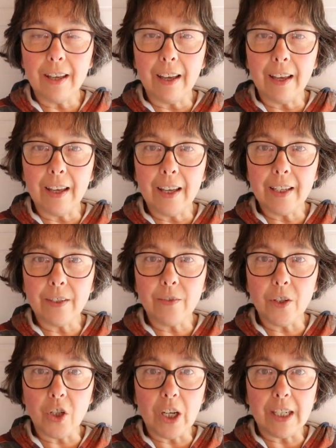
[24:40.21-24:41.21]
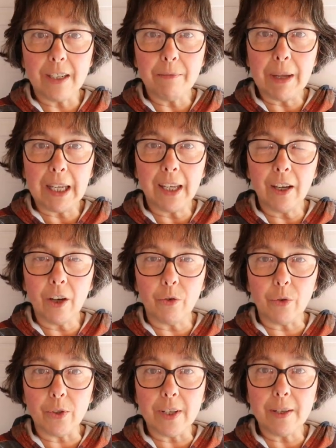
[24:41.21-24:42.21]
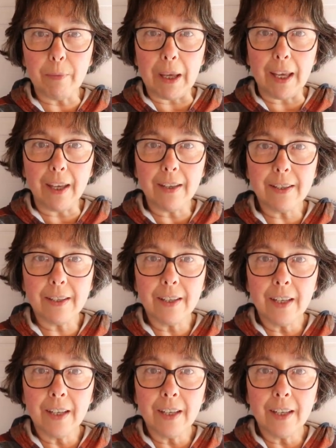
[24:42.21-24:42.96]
and for Jade to make it her own space.